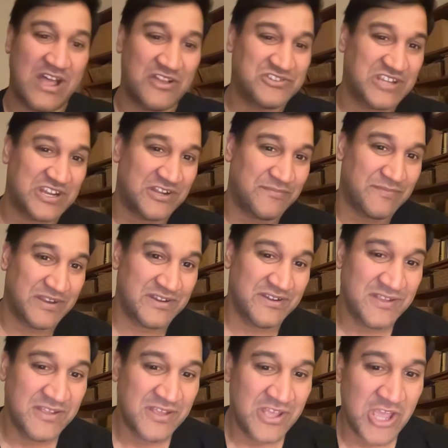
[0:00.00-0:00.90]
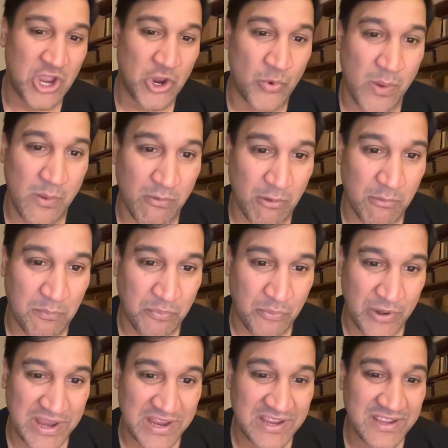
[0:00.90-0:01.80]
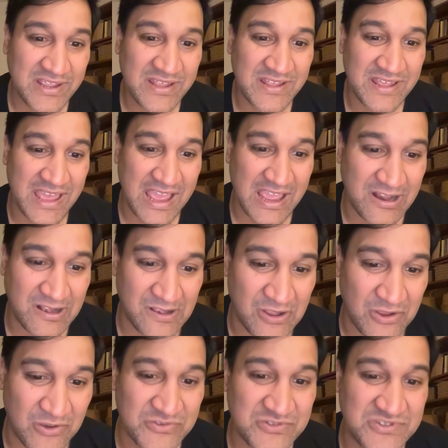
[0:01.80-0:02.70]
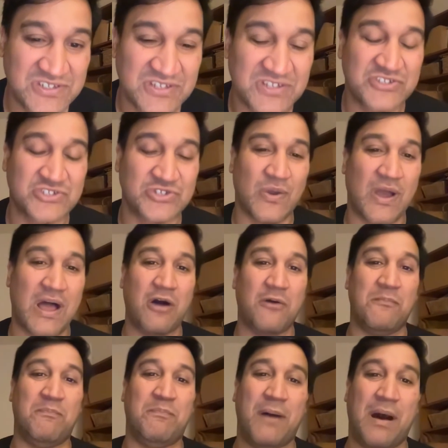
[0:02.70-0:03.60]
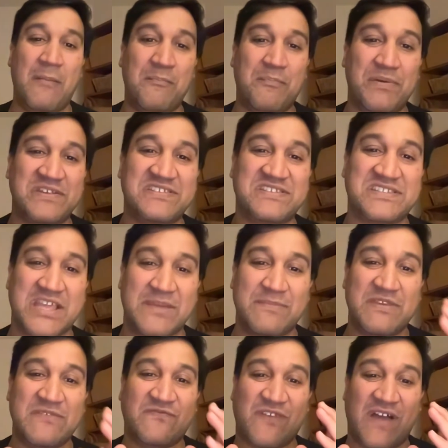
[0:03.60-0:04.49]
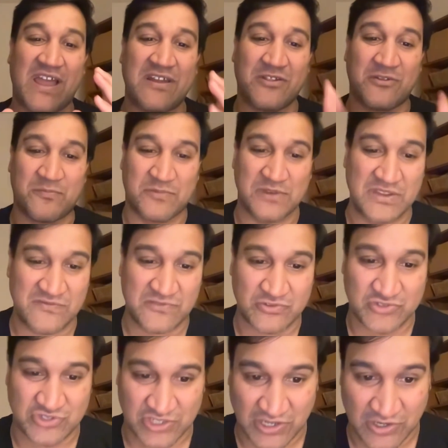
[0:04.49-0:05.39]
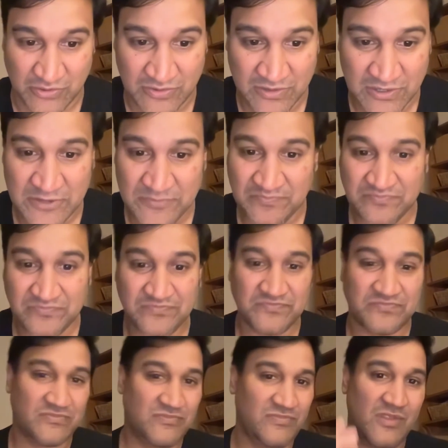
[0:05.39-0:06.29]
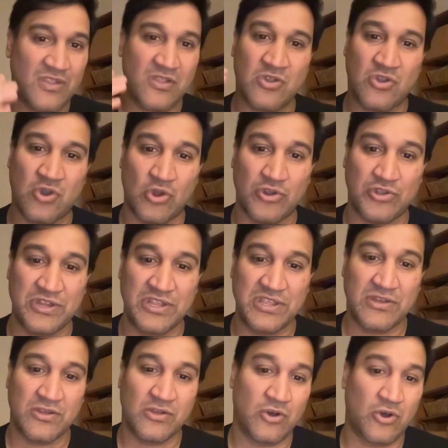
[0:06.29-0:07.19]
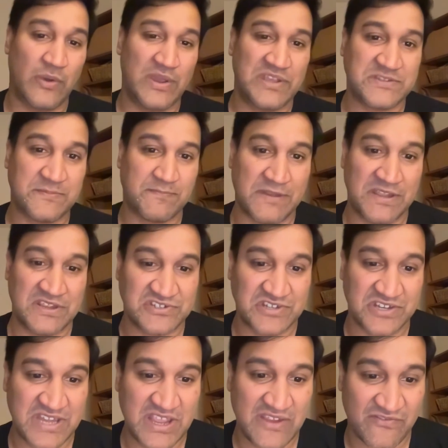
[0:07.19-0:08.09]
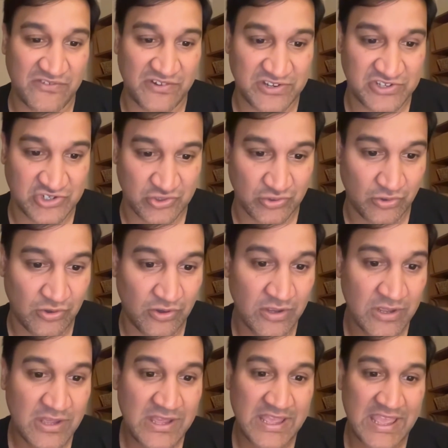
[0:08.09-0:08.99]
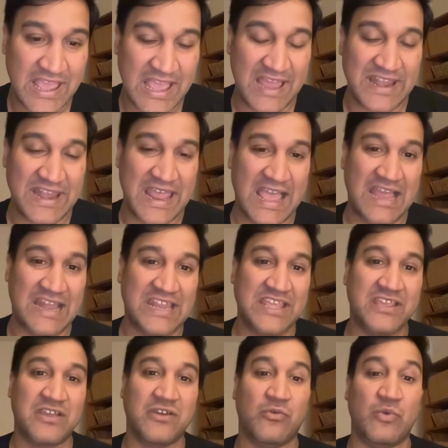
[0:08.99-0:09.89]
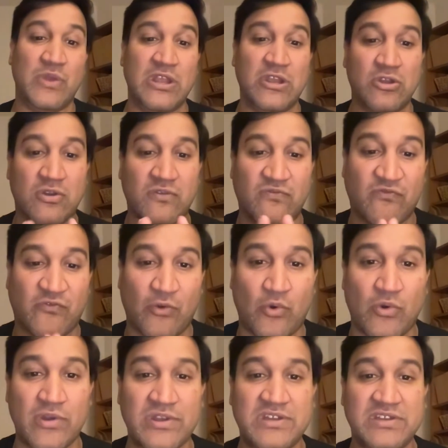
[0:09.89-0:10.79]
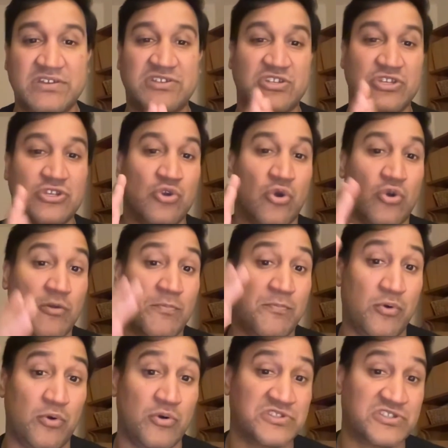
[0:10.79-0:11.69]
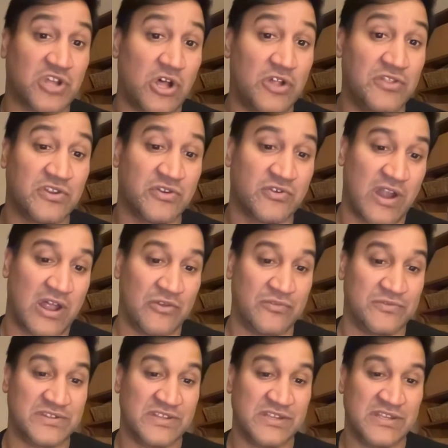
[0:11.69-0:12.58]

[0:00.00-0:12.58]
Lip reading: gentlemen, we will bring a close to our bumper semi-final preview show. Courtney, always a pleasure, never a chore. And Ali, we look forward to your reports on the ground